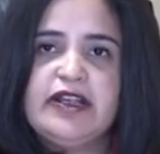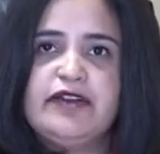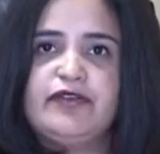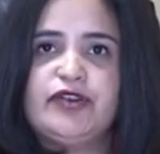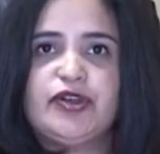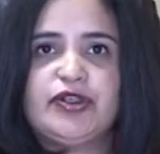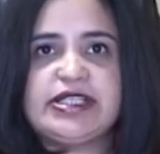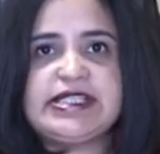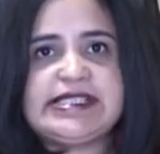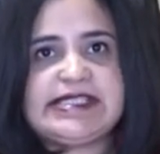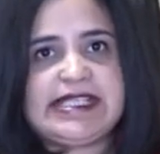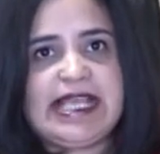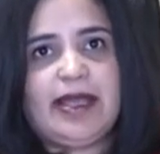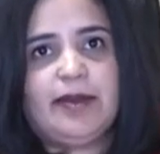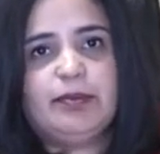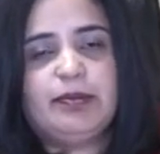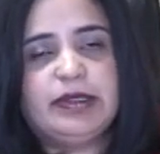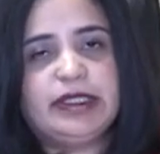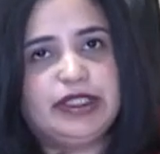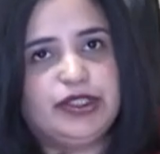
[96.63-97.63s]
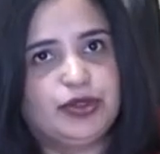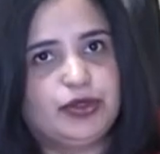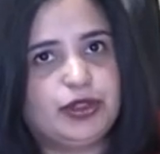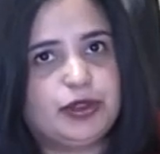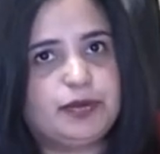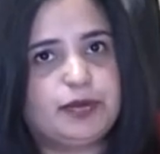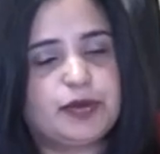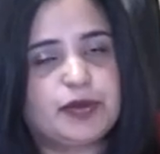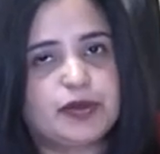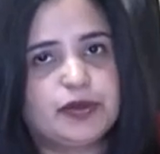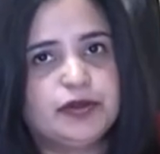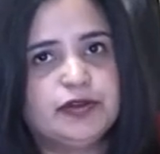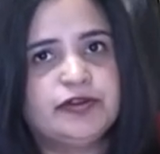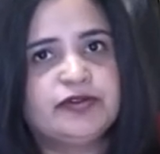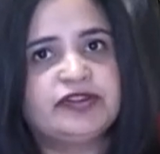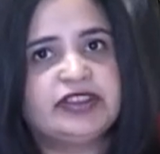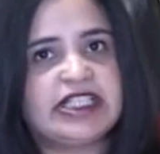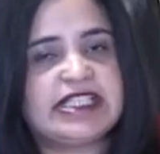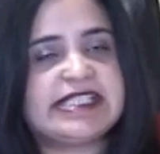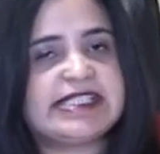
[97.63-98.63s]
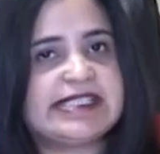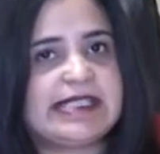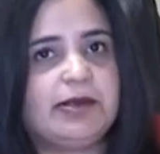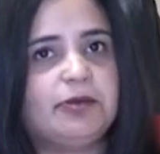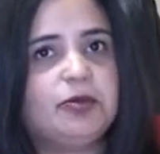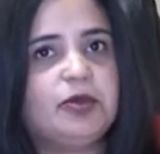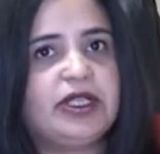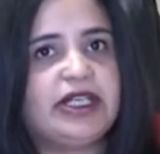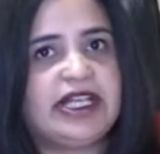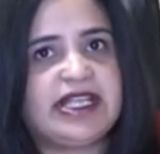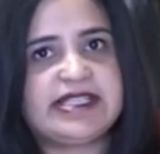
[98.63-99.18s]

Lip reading: For example, you could prove that someone